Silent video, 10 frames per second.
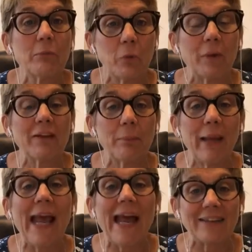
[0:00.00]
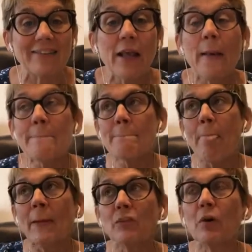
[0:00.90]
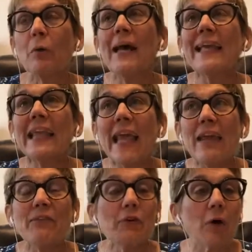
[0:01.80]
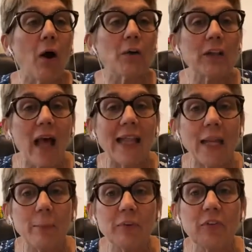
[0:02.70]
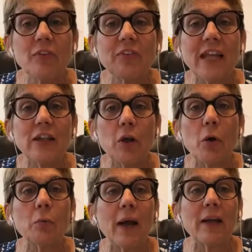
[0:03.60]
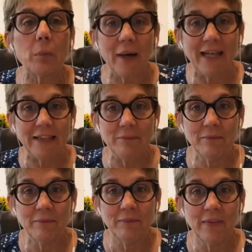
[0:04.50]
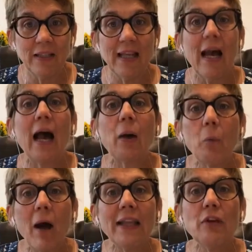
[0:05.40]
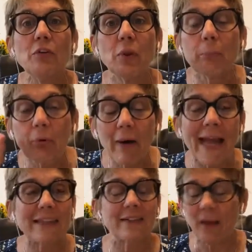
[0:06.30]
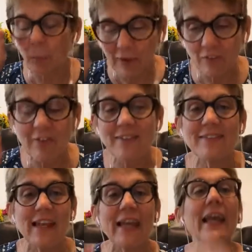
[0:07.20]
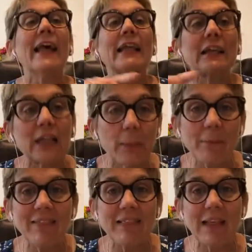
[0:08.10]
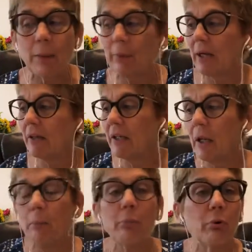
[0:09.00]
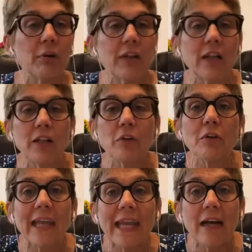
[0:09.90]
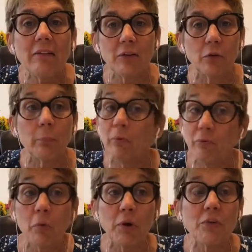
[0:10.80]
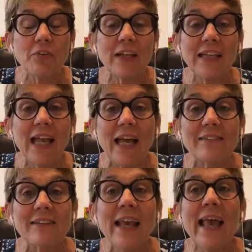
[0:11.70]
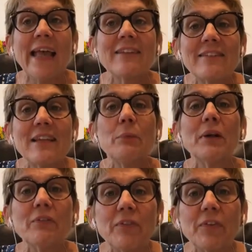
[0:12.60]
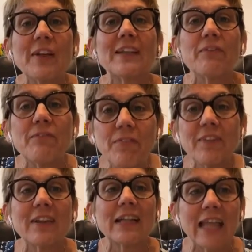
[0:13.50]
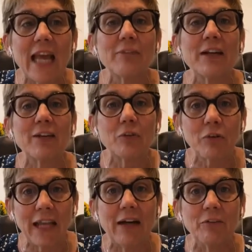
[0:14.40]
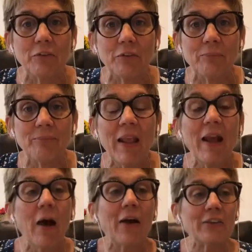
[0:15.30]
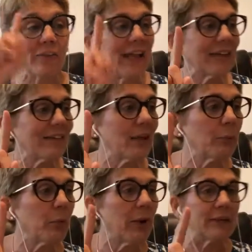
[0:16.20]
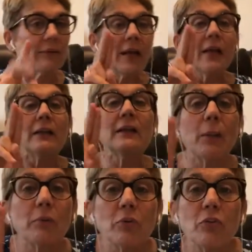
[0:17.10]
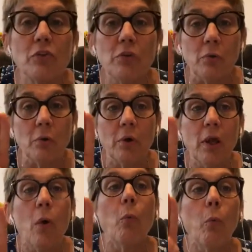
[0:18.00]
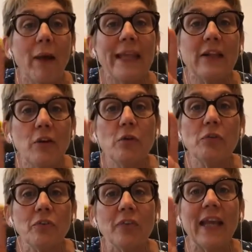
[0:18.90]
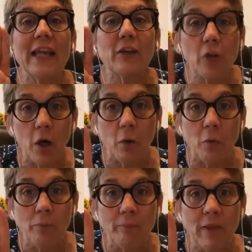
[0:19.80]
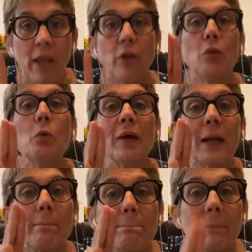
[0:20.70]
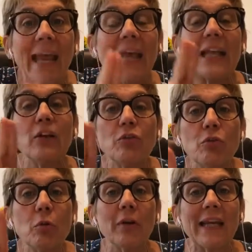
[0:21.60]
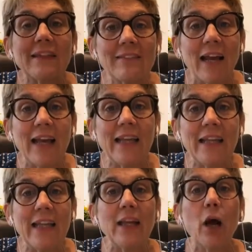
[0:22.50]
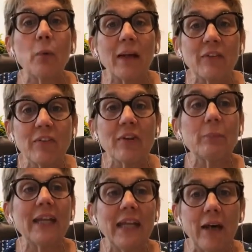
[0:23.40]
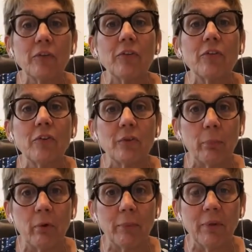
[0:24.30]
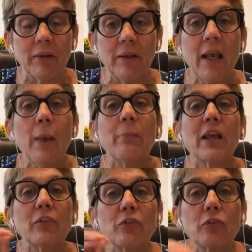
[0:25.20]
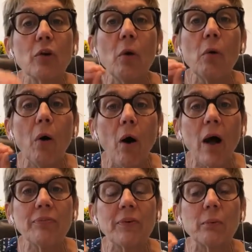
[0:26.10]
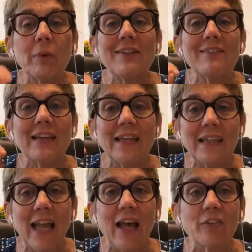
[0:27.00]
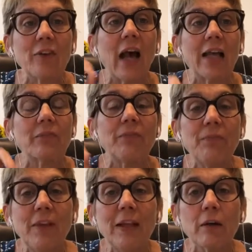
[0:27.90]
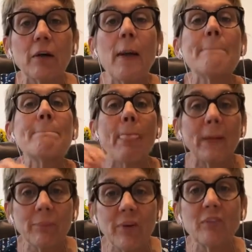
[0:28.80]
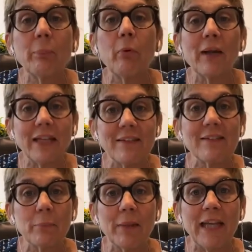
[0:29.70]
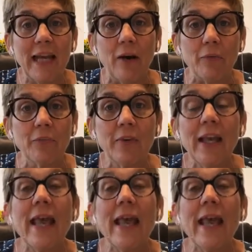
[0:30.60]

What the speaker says: I'm going to pass. So if you are not able to say no right away, I want you to practice. I want you to say, let me think about it. Put it on your calendar before you say yes and see what it feels like to physically have it on your calendar. All right, so that's number one. Number two, when you say no, you want to manage your anxiety around somebody else's disappointment, because so often we say yes out of fear of disappointing somebody else.